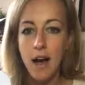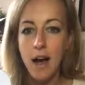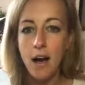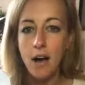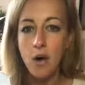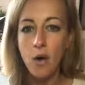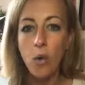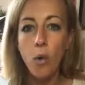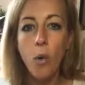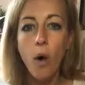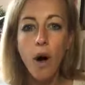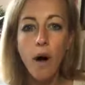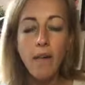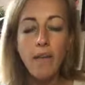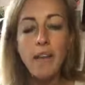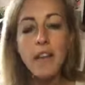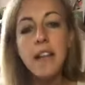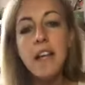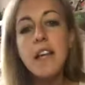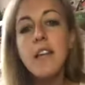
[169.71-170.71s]
a
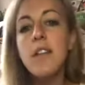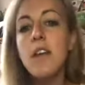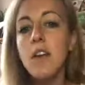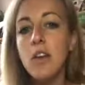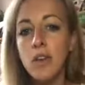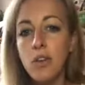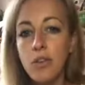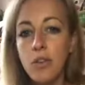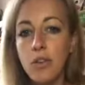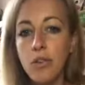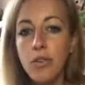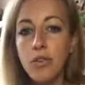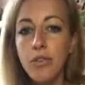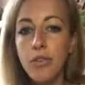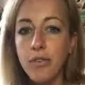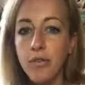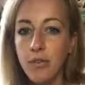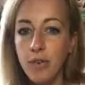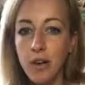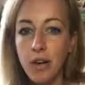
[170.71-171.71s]
quality that you
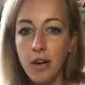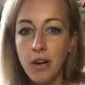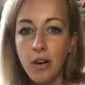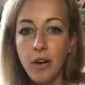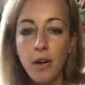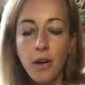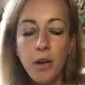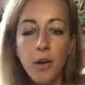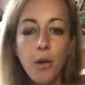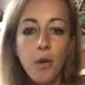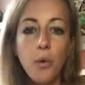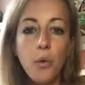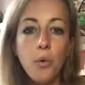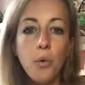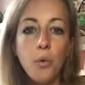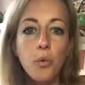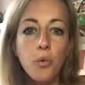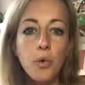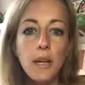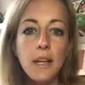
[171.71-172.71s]
feel
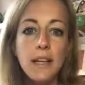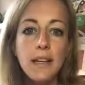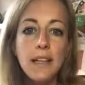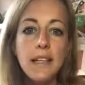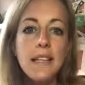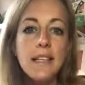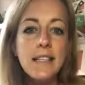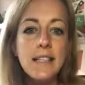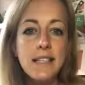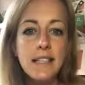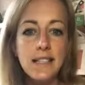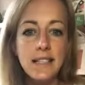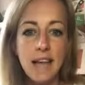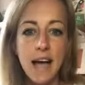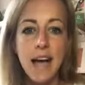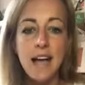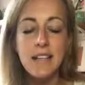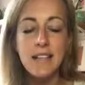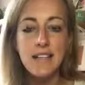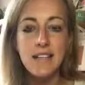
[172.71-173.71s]
really
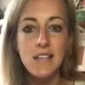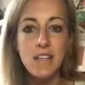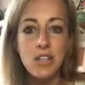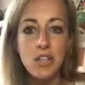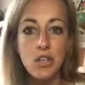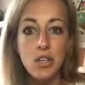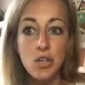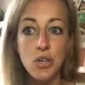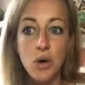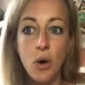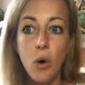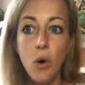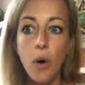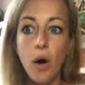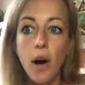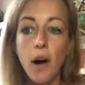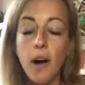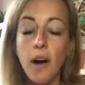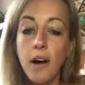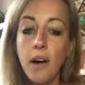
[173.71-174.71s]
sets
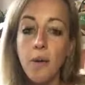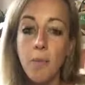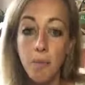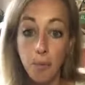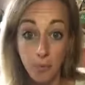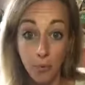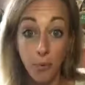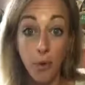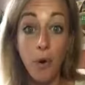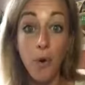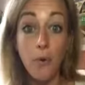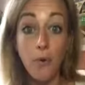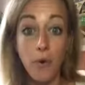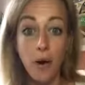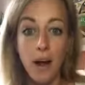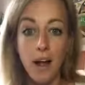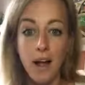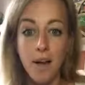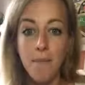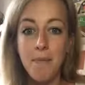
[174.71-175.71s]
your
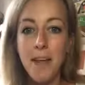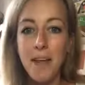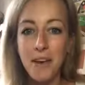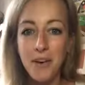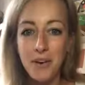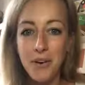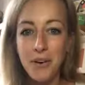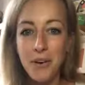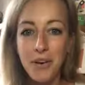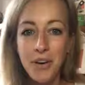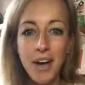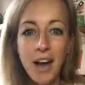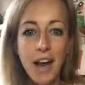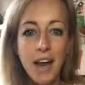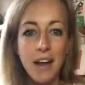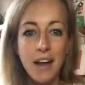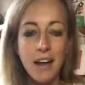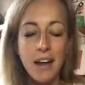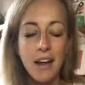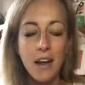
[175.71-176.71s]
program that you're
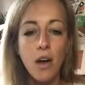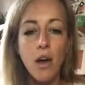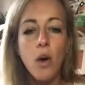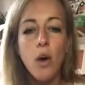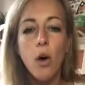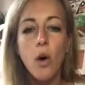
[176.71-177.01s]
creating,